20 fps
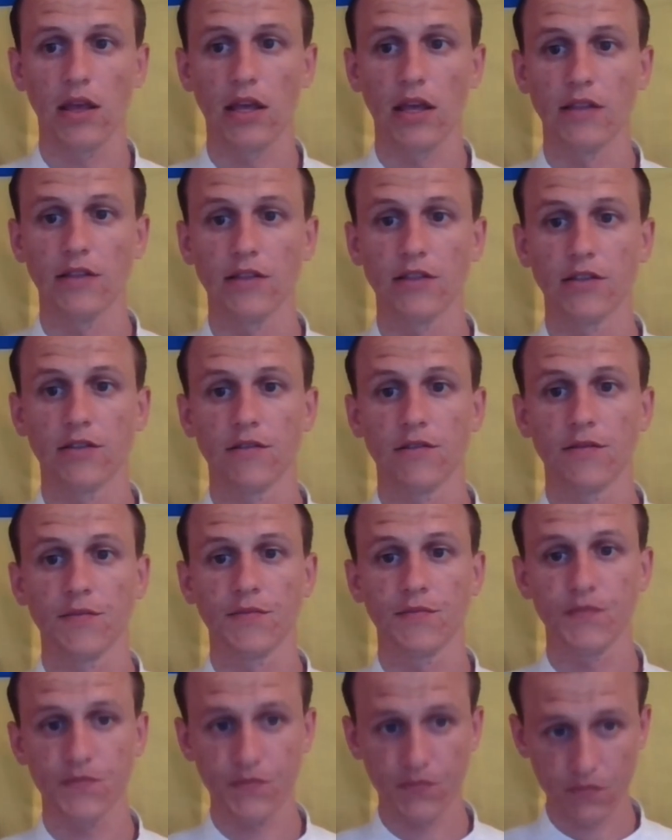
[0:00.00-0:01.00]
And
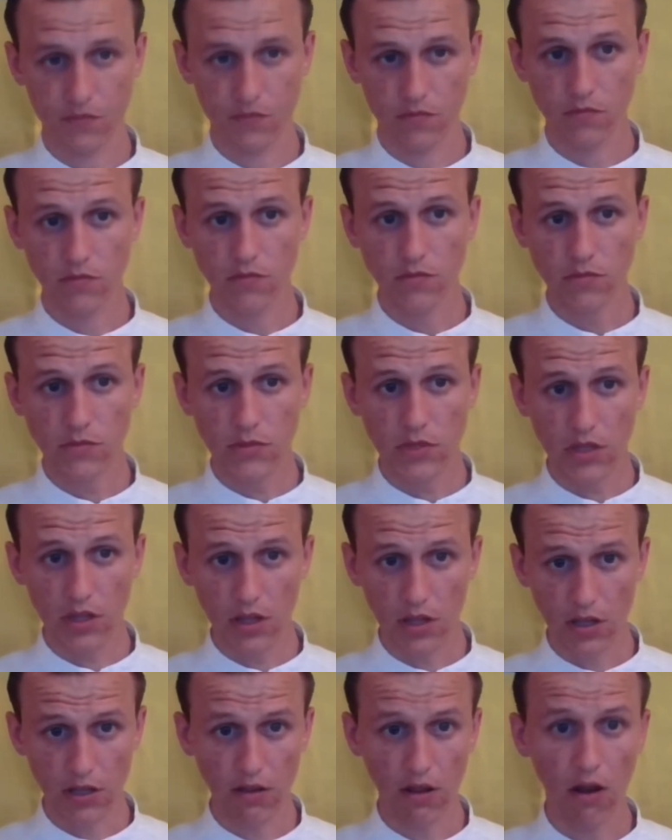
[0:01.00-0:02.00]

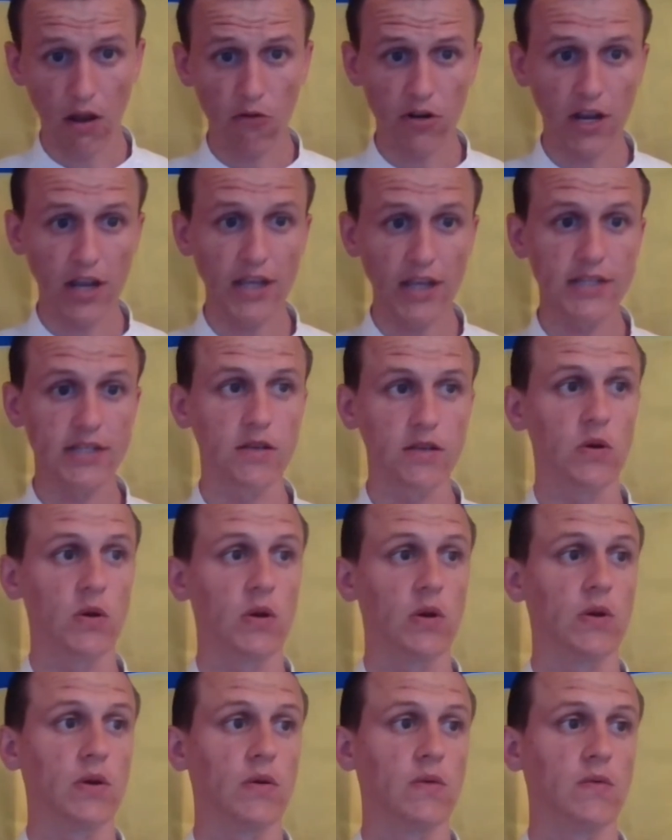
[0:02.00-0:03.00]
in our case,
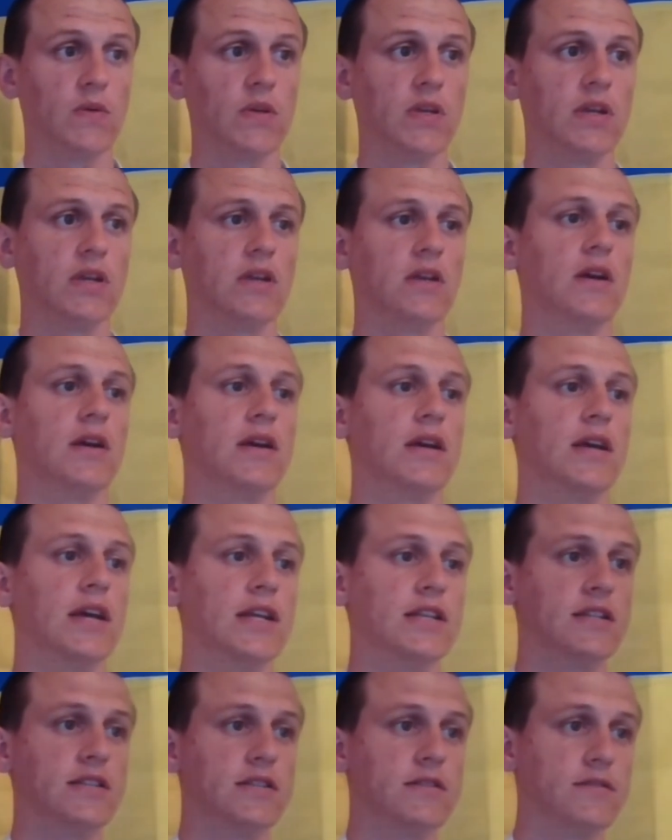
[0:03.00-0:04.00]
we
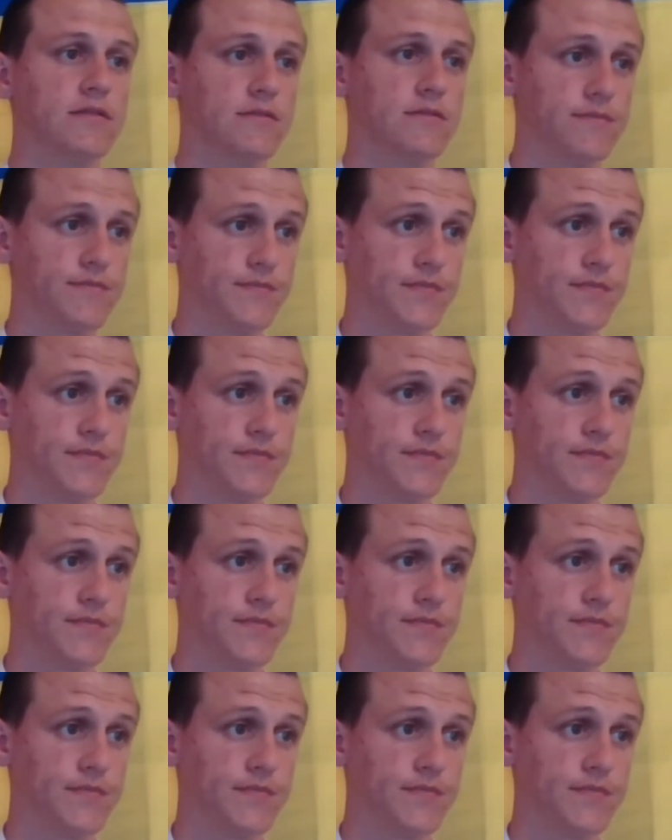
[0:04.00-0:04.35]
added